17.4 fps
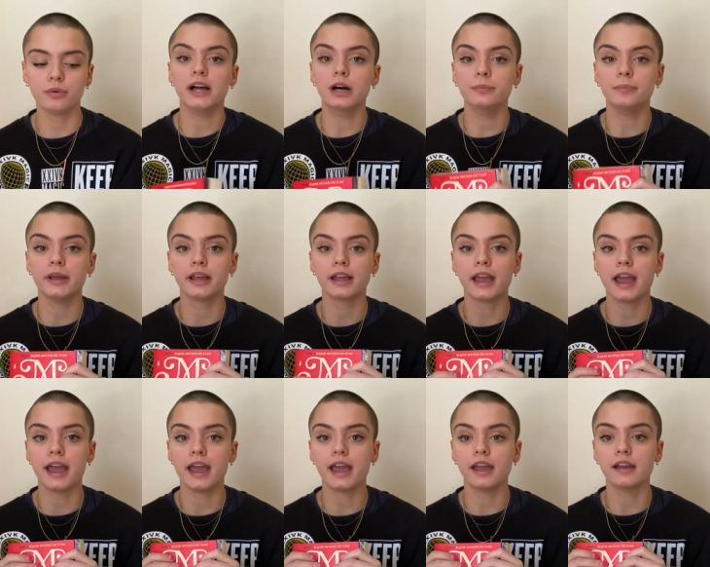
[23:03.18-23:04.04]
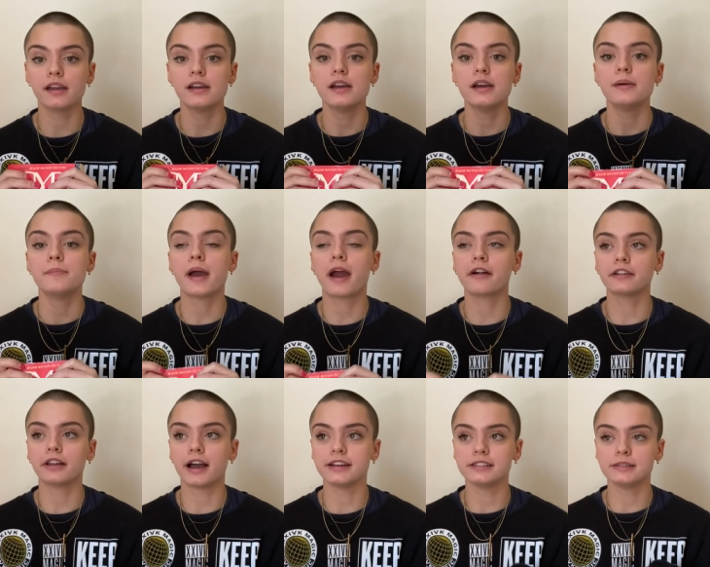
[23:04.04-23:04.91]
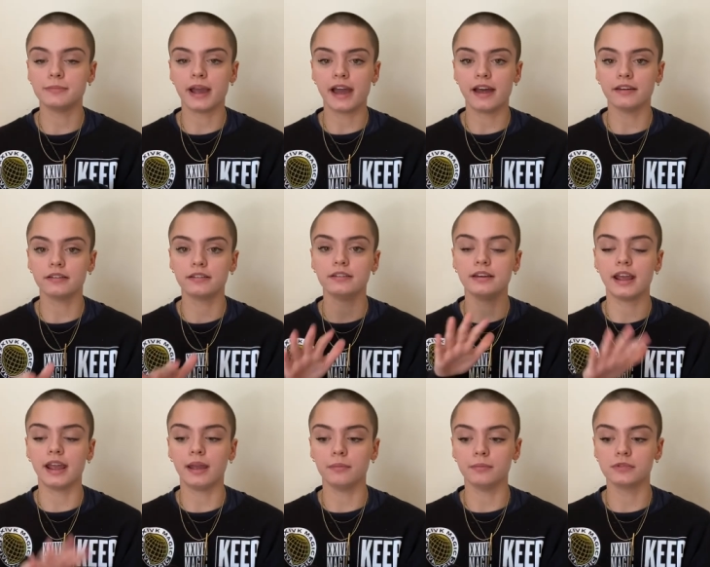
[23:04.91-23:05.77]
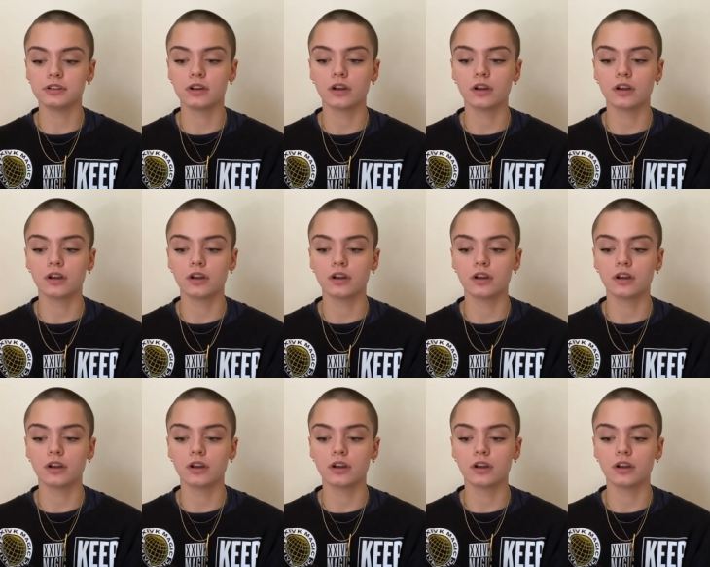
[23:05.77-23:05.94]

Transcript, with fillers: helping a paralyzed man named